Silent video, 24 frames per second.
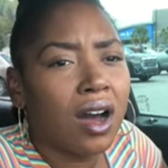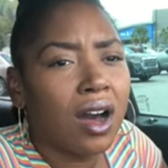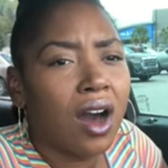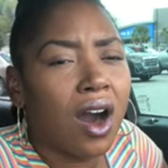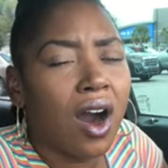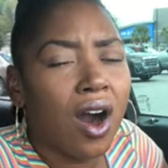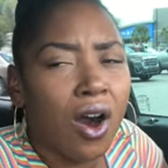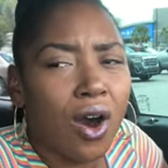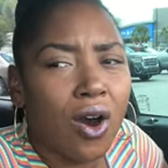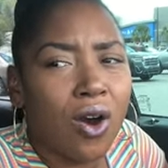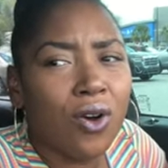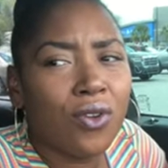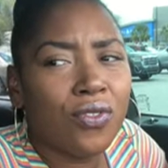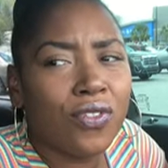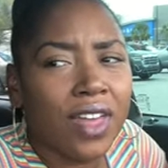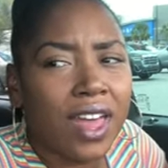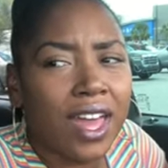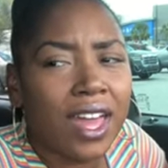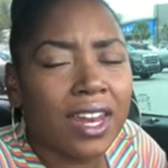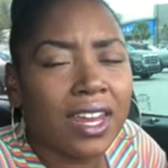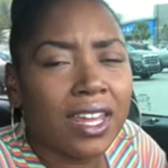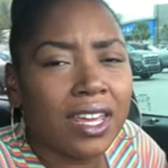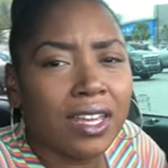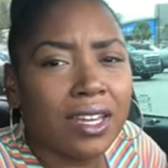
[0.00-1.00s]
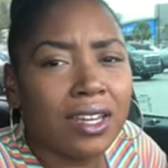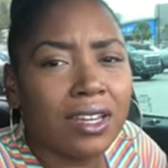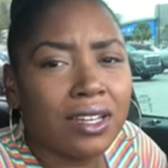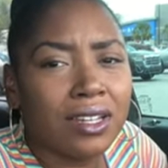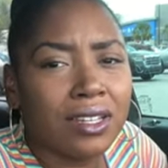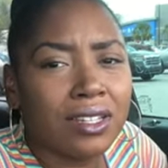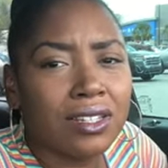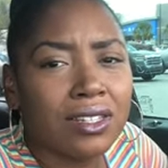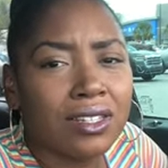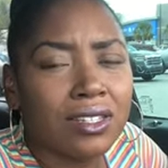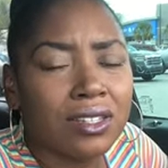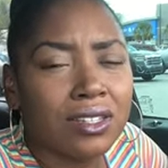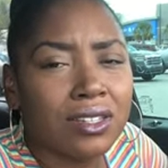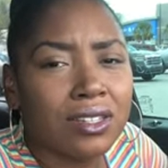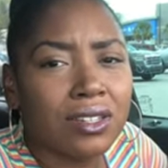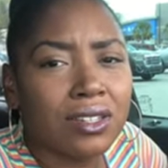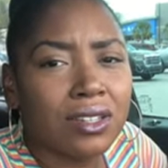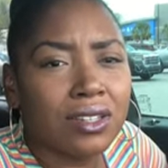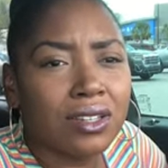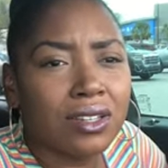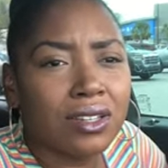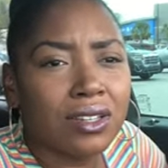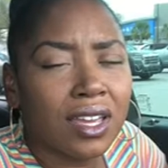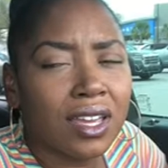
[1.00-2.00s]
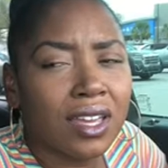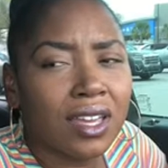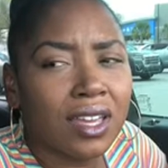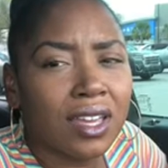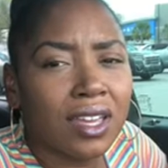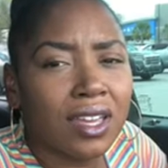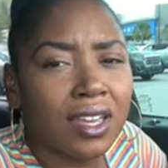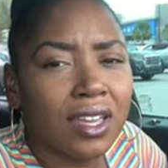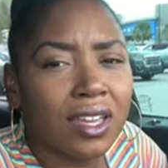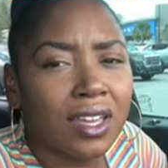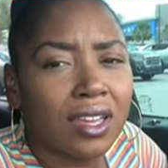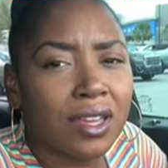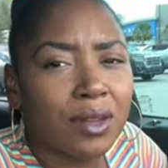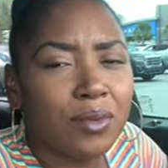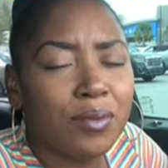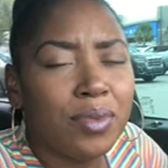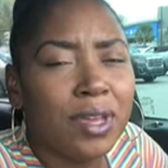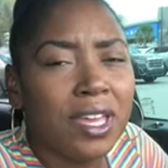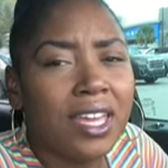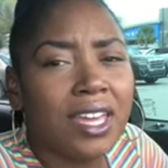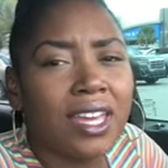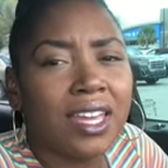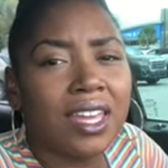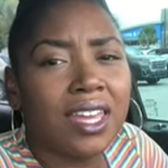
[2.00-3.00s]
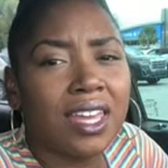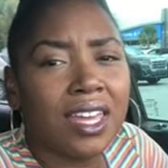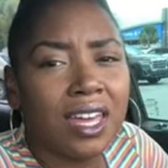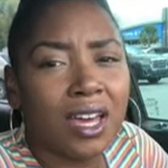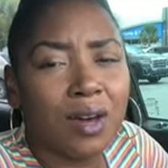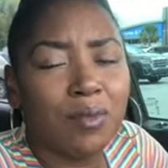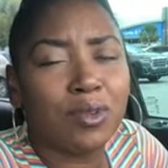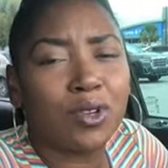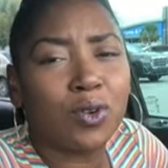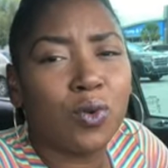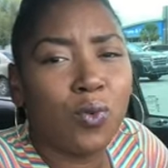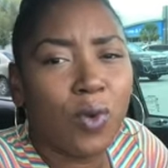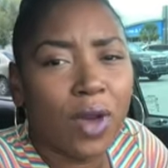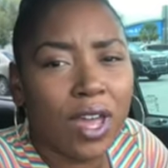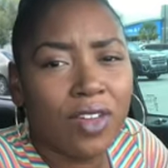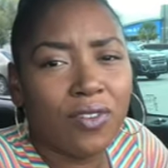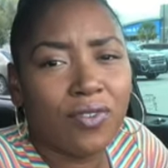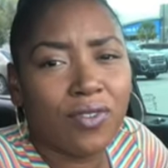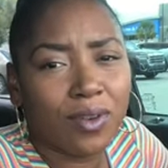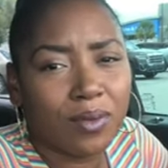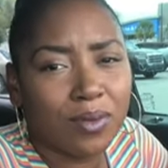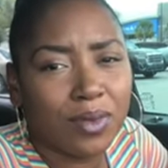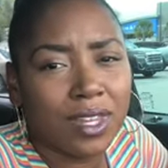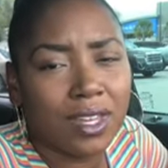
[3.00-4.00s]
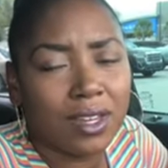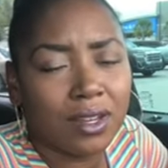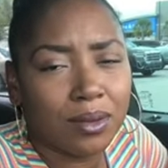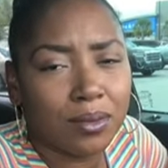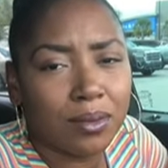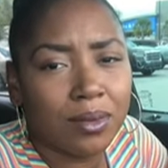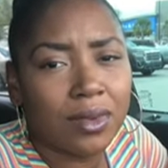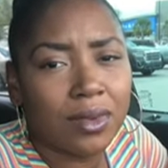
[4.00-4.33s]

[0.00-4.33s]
all that is being kept away from them.